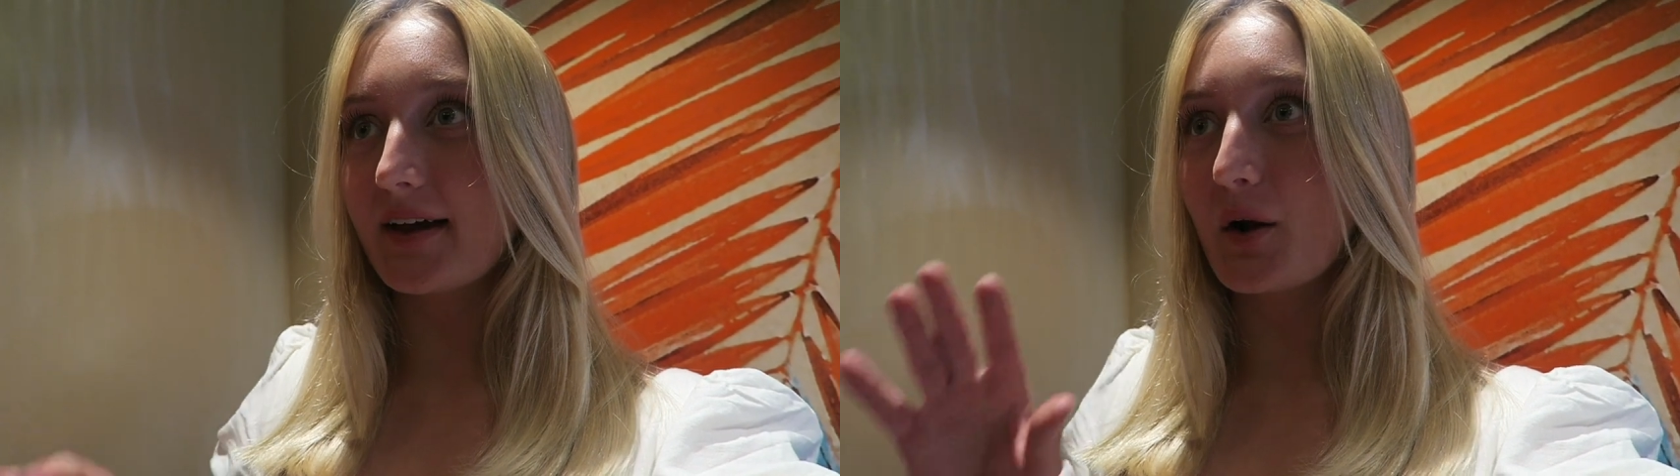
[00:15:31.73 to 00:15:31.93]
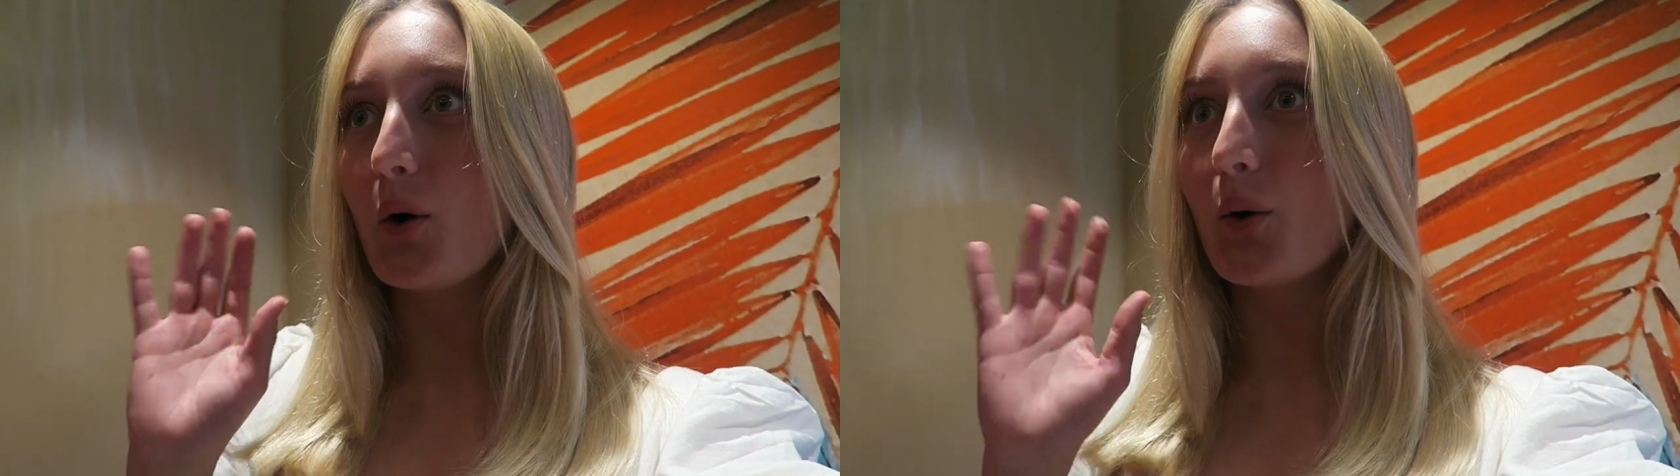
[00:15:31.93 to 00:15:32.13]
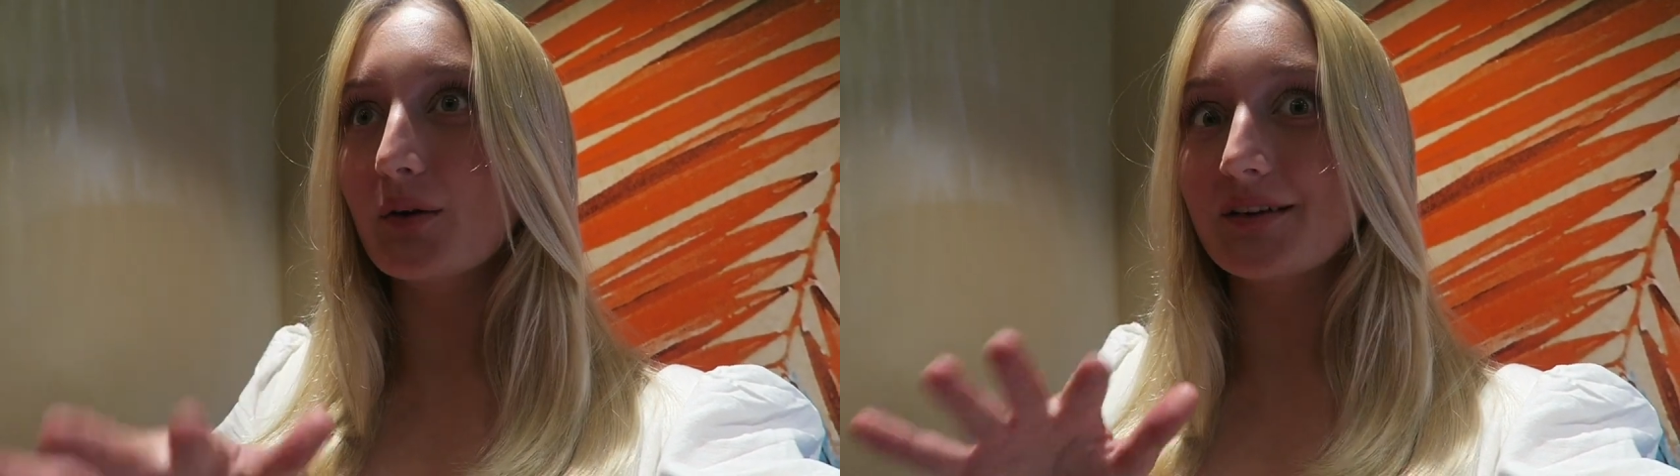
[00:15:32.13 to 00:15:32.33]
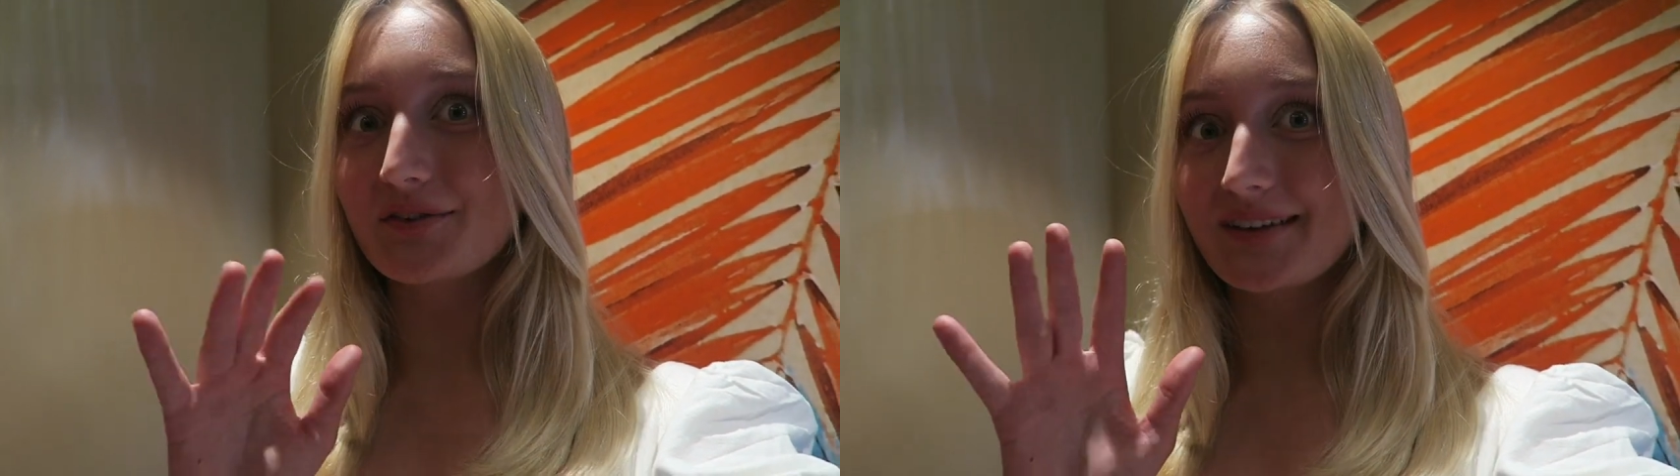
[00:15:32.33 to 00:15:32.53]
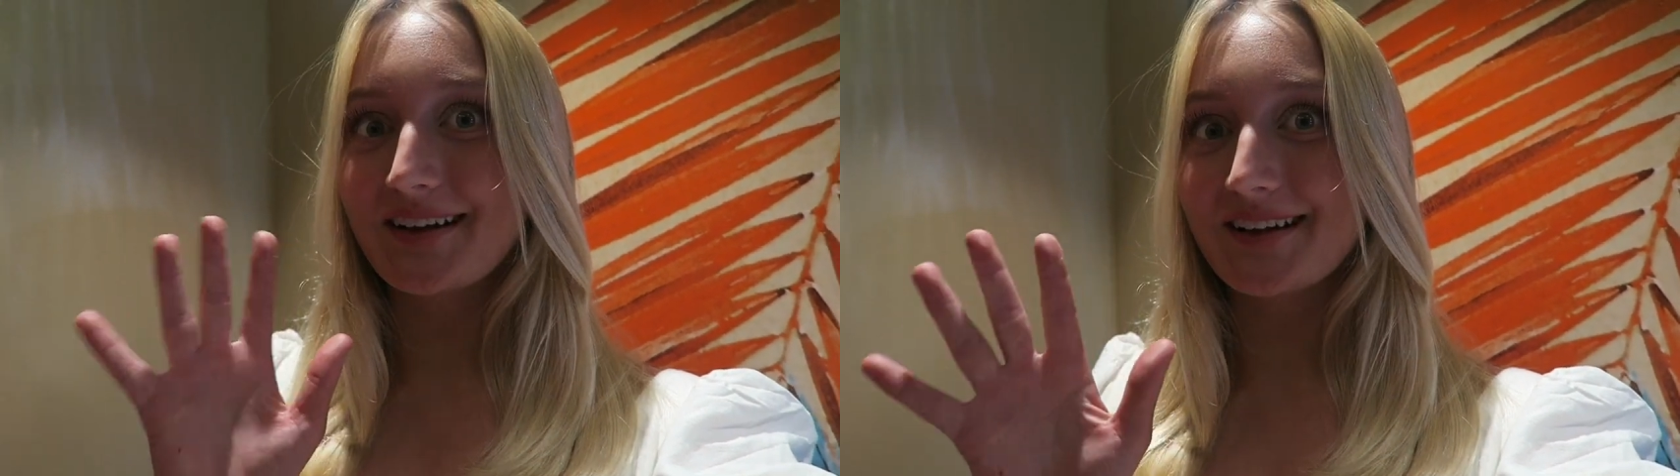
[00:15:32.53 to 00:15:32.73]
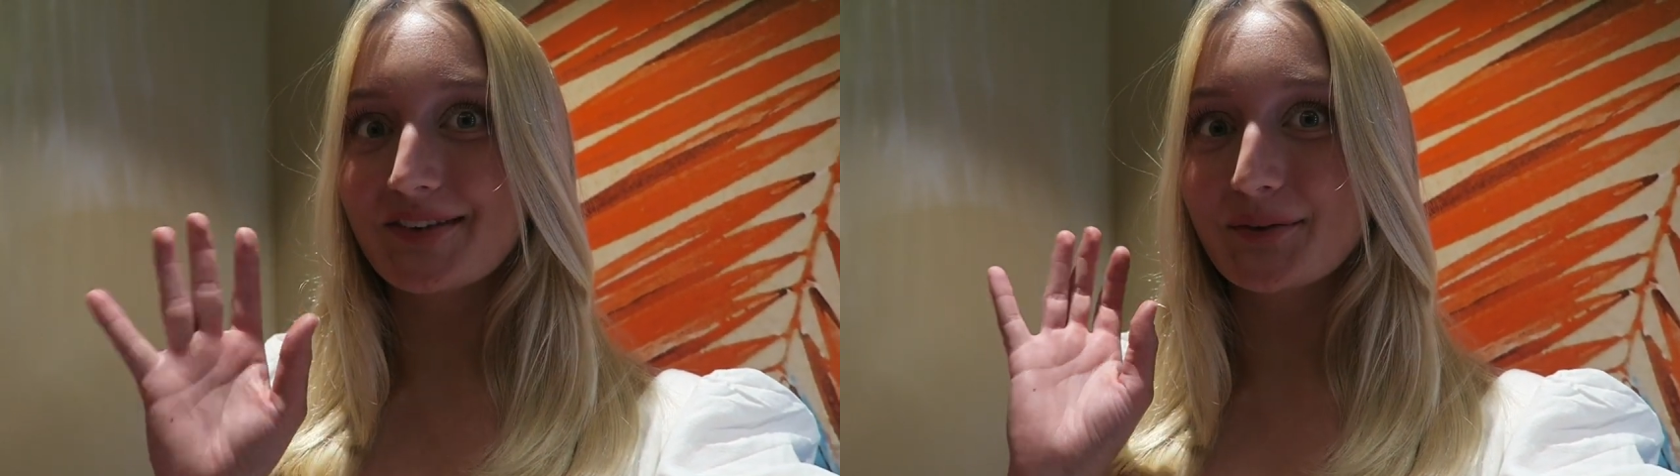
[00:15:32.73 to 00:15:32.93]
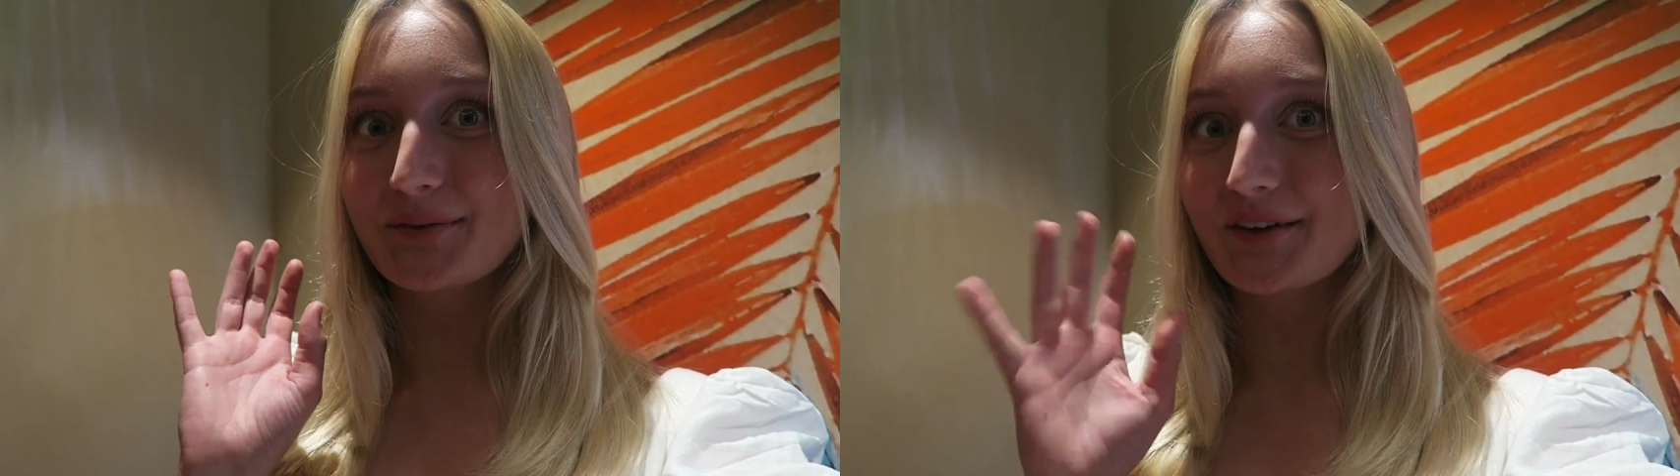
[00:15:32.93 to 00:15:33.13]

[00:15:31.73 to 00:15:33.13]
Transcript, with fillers: out all different kinds of